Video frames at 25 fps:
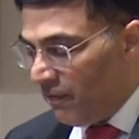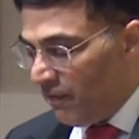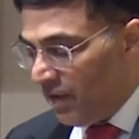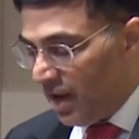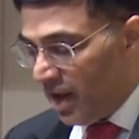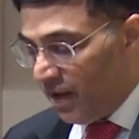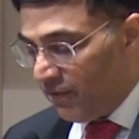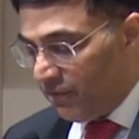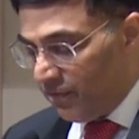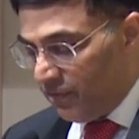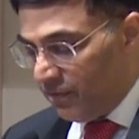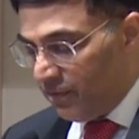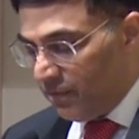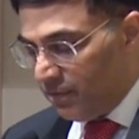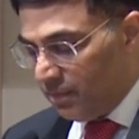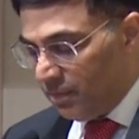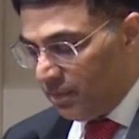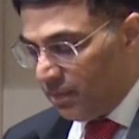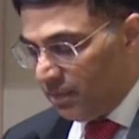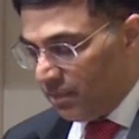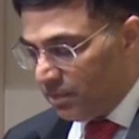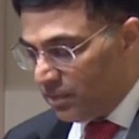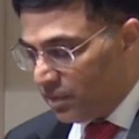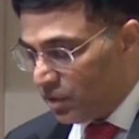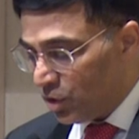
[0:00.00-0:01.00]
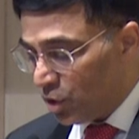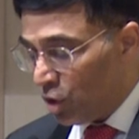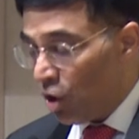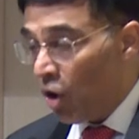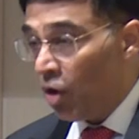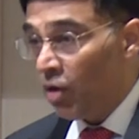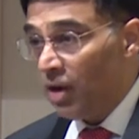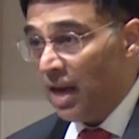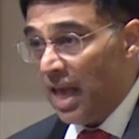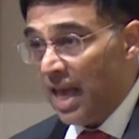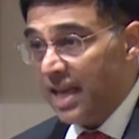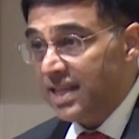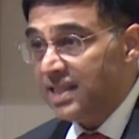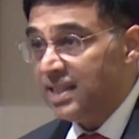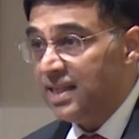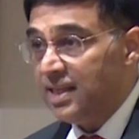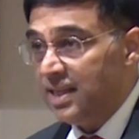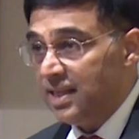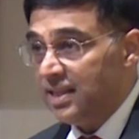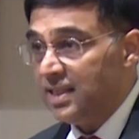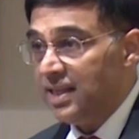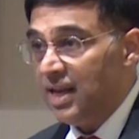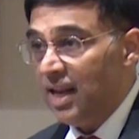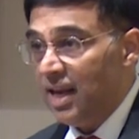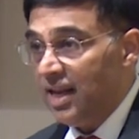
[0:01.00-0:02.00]
have strong likes
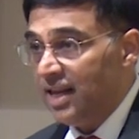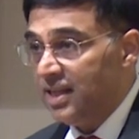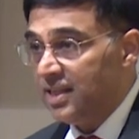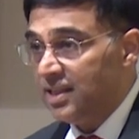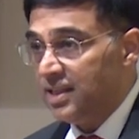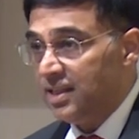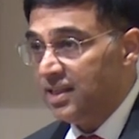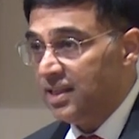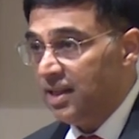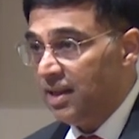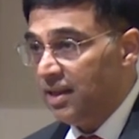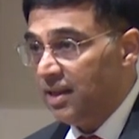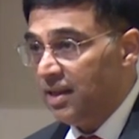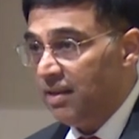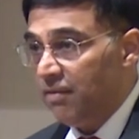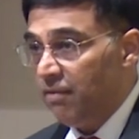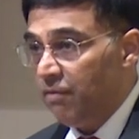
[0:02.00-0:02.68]
and dislikes.